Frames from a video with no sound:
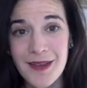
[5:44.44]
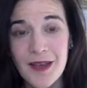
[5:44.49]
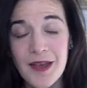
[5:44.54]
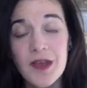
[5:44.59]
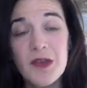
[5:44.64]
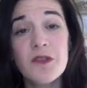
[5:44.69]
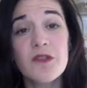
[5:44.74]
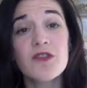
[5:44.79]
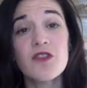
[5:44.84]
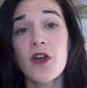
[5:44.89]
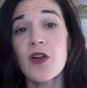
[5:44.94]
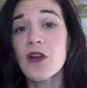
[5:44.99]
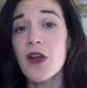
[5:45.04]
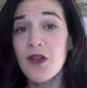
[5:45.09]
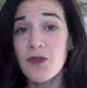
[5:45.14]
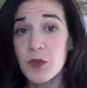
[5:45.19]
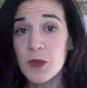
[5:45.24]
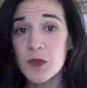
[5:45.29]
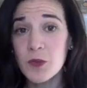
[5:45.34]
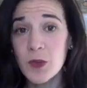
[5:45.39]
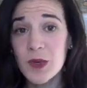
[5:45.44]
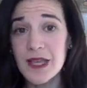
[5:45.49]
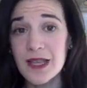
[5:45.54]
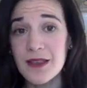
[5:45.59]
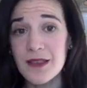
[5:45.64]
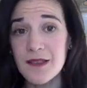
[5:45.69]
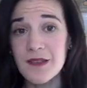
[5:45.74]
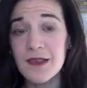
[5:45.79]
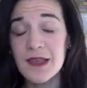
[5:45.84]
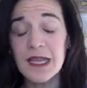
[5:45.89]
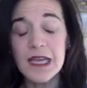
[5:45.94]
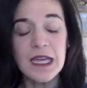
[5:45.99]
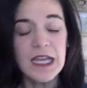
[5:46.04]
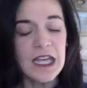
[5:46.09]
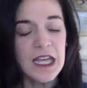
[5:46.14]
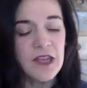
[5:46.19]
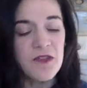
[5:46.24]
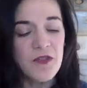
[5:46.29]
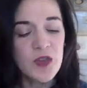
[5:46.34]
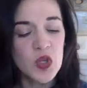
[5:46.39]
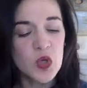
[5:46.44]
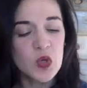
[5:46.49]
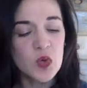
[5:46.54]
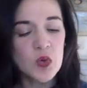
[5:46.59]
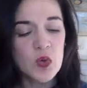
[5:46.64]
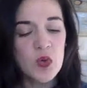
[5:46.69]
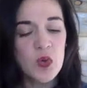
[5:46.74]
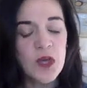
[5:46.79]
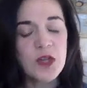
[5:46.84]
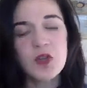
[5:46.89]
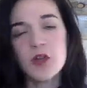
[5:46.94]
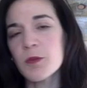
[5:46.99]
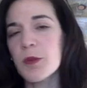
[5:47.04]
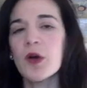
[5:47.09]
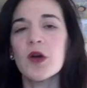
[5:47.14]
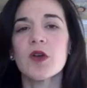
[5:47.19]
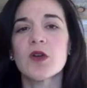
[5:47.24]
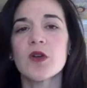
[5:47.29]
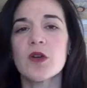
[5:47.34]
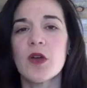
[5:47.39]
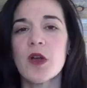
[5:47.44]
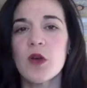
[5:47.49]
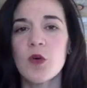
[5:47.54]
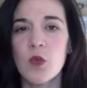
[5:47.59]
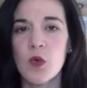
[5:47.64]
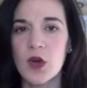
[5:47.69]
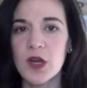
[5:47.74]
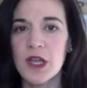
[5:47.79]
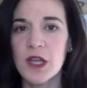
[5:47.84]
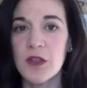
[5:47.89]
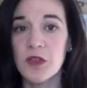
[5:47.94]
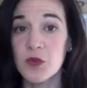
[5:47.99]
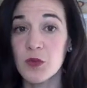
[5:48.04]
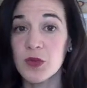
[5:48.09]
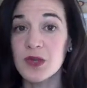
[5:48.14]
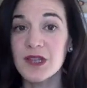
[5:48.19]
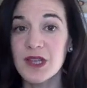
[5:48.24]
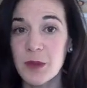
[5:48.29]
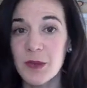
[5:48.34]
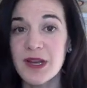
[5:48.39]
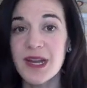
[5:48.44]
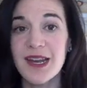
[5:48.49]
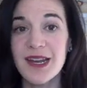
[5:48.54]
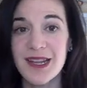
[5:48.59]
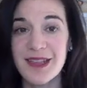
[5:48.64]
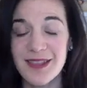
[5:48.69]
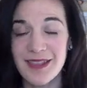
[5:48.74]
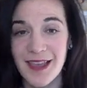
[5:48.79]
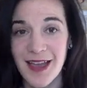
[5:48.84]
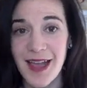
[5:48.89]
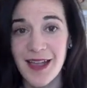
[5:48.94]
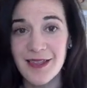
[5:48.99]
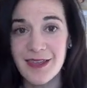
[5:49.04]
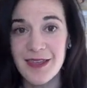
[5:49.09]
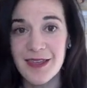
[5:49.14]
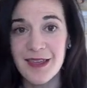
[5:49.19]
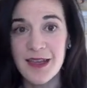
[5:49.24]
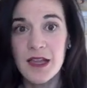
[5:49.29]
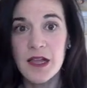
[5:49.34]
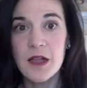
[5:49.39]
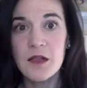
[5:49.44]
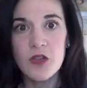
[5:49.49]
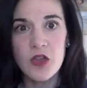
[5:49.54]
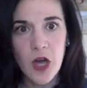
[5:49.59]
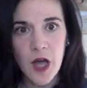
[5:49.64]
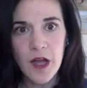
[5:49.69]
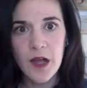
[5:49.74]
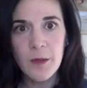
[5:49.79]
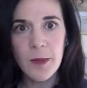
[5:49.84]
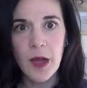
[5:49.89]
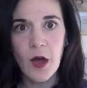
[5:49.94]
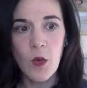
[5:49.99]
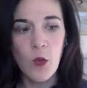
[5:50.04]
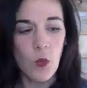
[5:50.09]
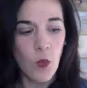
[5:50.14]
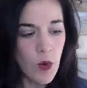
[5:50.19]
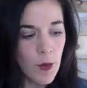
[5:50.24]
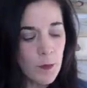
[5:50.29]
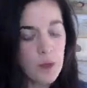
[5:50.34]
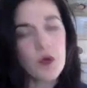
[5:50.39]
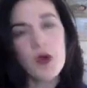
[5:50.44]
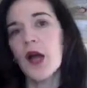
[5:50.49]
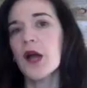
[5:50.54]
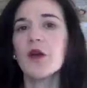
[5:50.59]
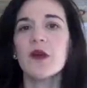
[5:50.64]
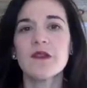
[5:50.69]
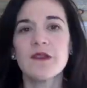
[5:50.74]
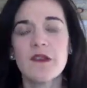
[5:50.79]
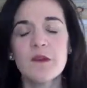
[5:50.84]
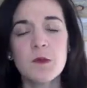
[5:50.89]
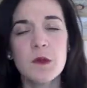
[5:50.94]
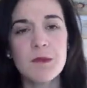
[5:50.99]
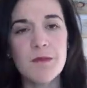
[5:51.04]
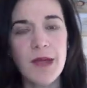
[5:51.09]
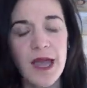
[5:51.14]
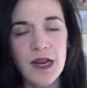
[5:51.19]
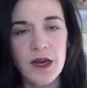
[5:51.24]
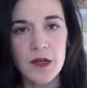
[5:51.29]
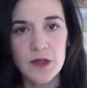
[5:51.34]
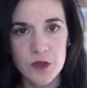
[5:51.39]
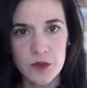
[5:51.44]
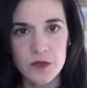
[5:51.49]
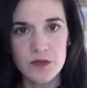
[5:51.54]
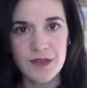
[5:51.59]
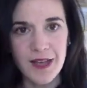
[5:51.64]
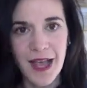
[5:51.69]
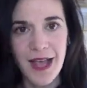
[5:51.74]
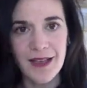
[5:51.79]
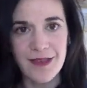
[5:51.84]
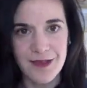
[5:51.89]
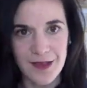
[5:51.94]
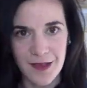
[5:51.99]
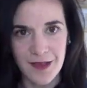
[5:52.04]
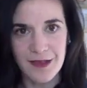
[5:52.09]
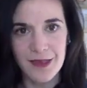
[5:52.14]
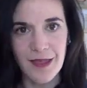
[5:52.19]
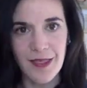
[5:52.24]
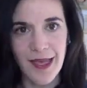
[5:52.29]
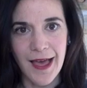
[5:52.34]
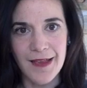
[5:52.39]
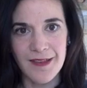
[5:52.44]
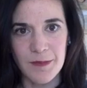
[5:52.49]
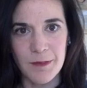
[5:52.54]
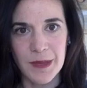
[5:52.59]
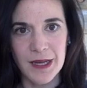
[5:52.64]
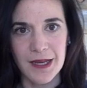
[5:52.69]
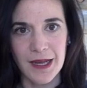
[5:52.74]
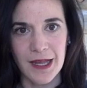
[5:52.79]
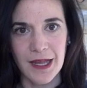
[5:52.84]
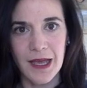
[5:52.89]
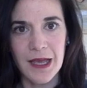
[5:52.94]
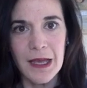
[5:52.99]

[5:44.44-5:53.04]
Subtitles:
Start off with wins. If you and your partner are working through eliminating debt, talk about what progress has been made on your debt since the last meeting.